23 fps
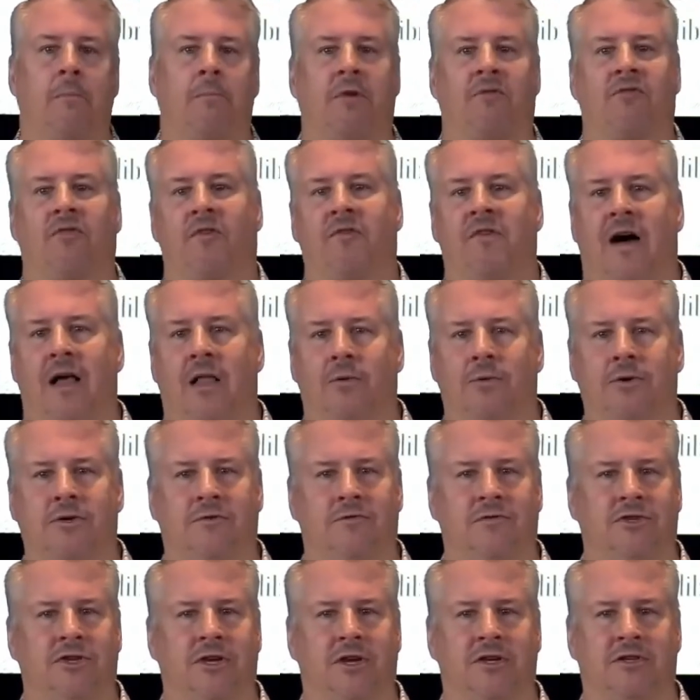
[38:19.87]
But for followers
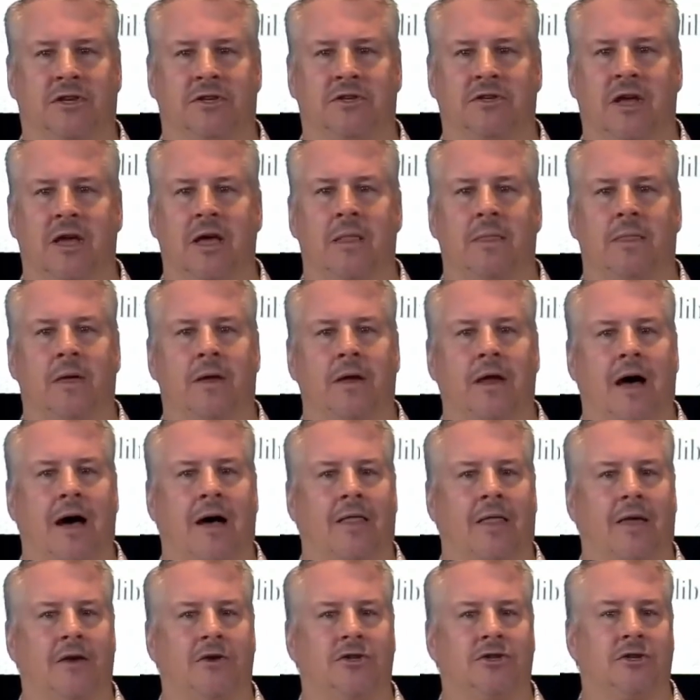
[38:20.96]
of Jesus, the
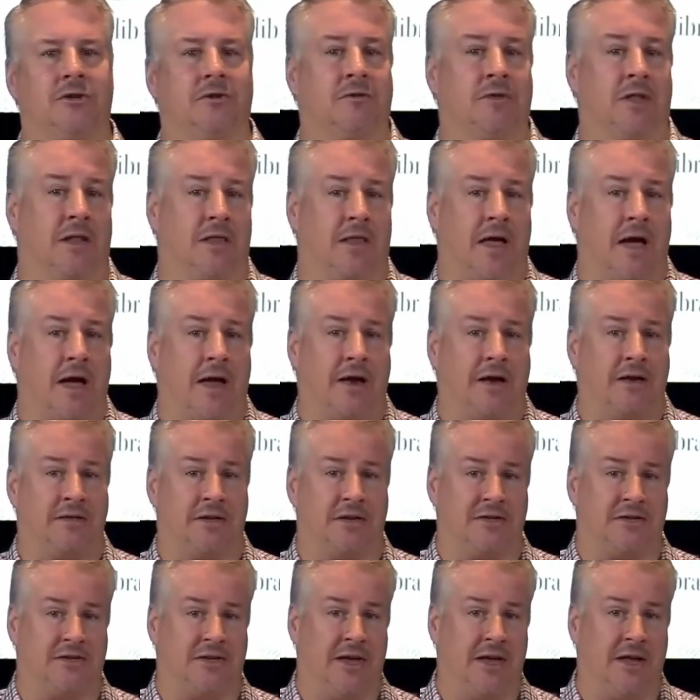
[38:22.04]
knowledge that lying is
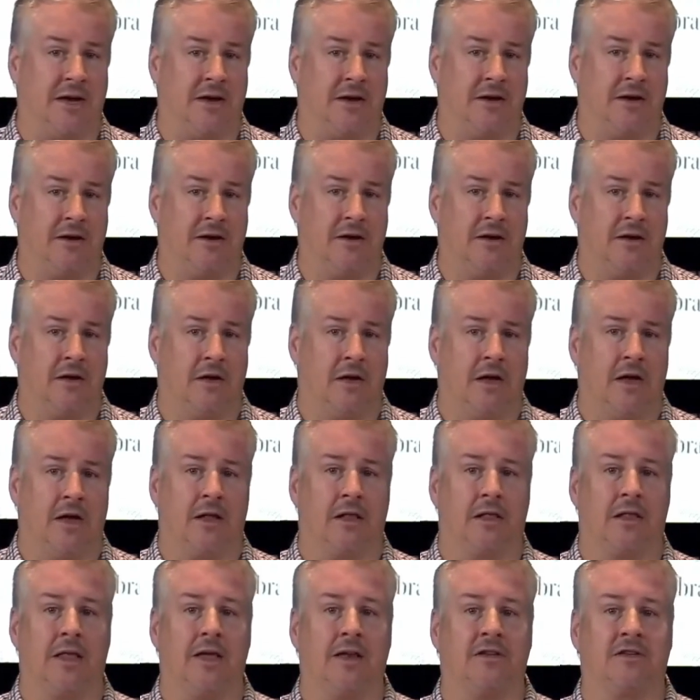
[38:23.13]
a sin
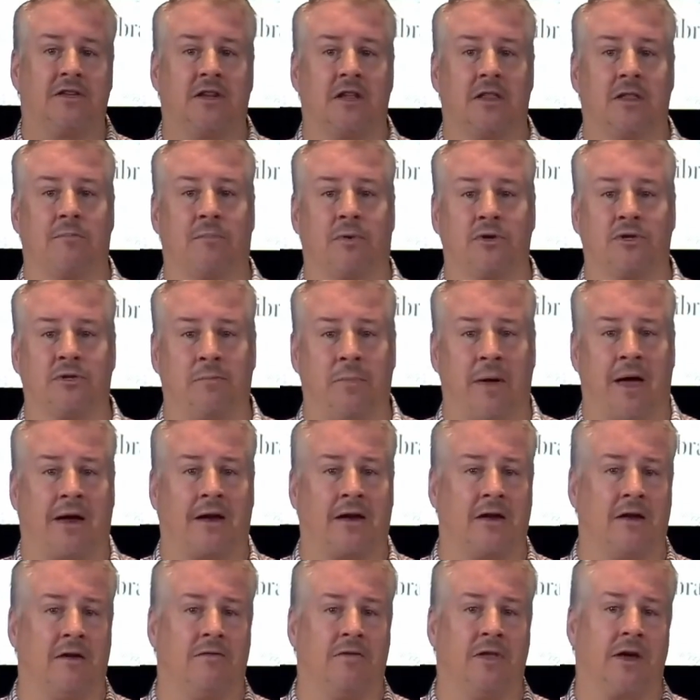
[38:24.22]
leads to the
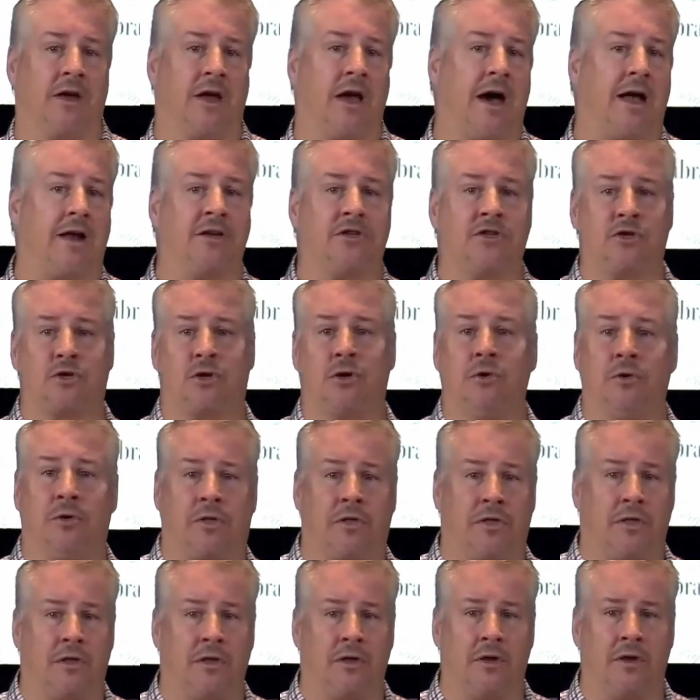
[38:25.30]
perspective that God is
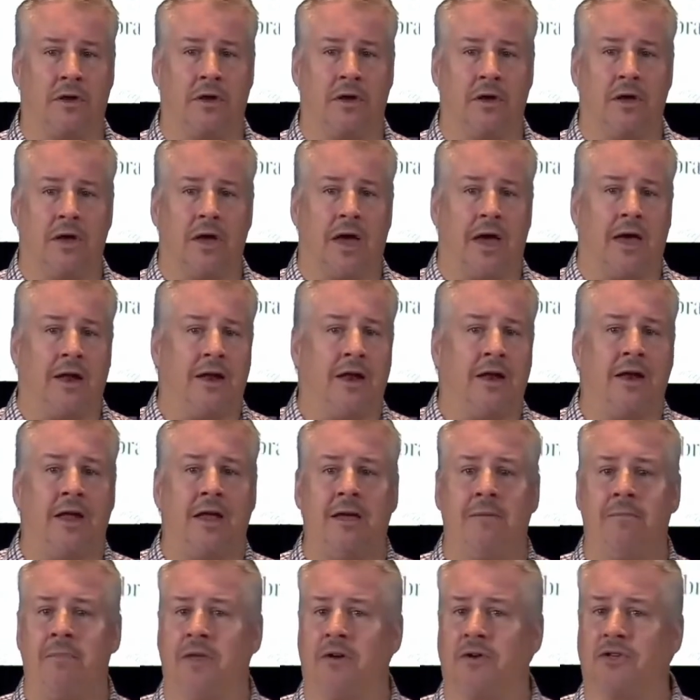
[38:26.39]
truth, and in
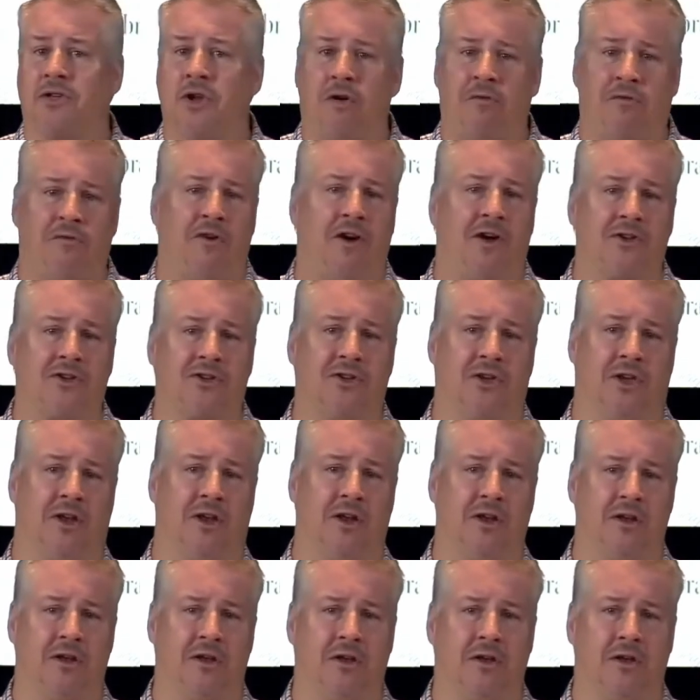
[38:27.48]
him there's no
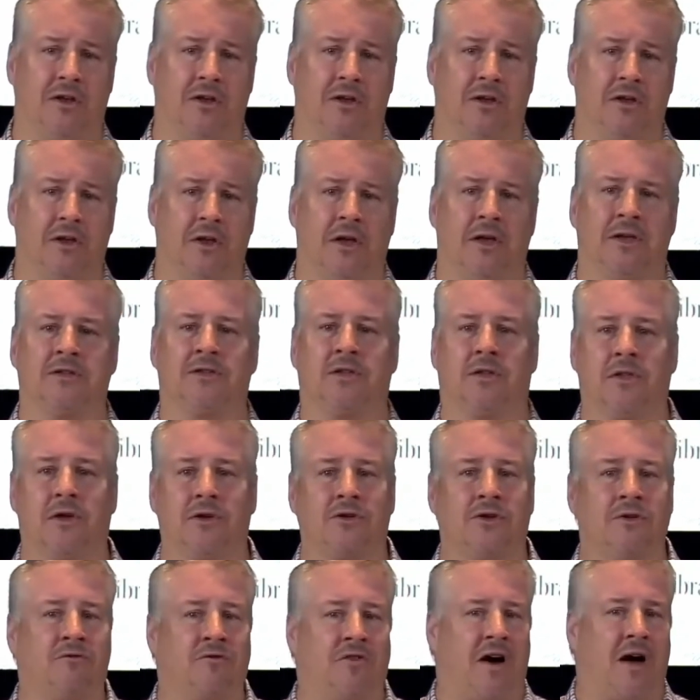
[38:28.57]
falsehood. So
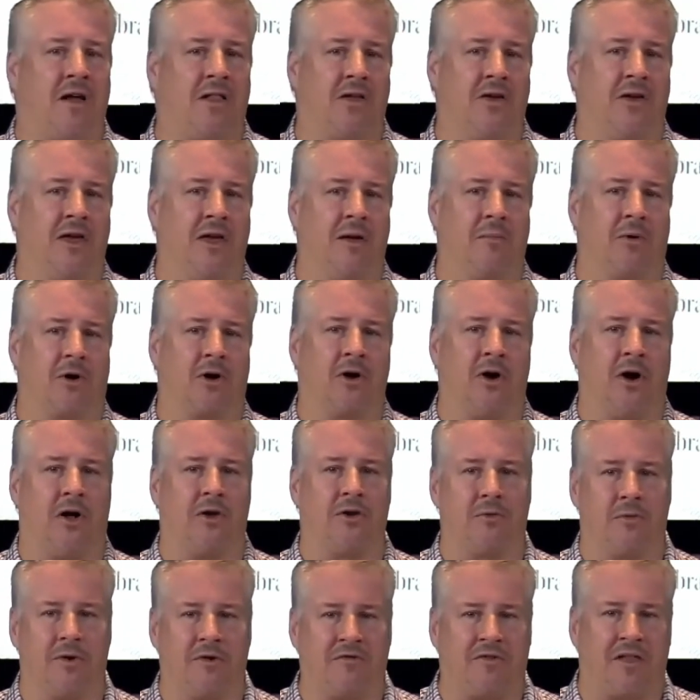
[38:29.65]
those who follow him are
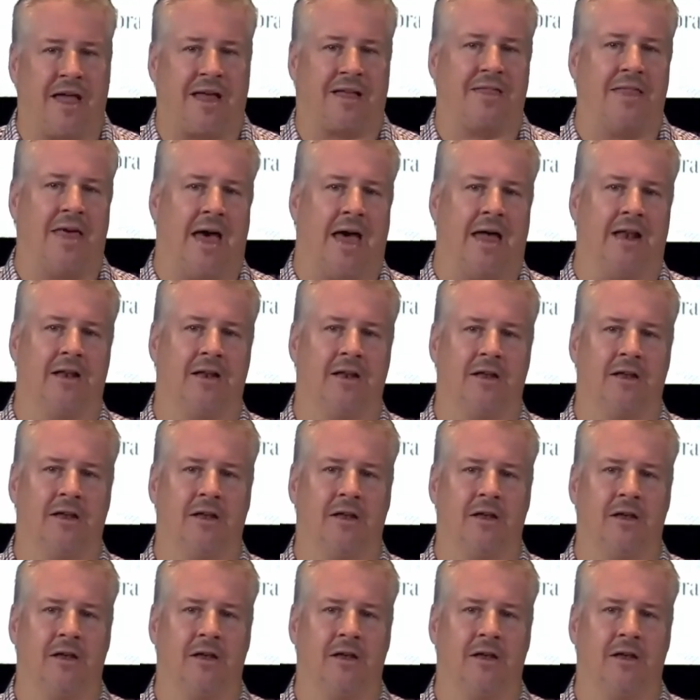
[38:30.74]
called to reflect that.